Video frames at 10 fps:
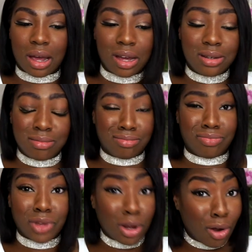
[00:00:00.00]
And
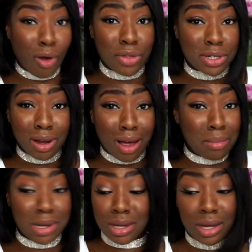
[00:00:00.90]
a lot of the
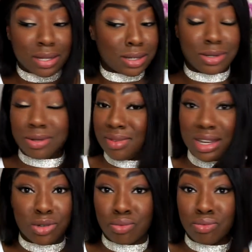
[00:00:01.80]
time, it's
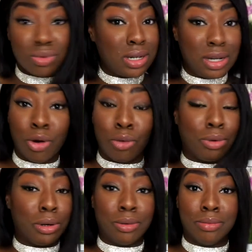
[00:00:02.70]
really not
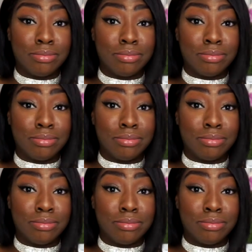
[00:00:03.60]
real.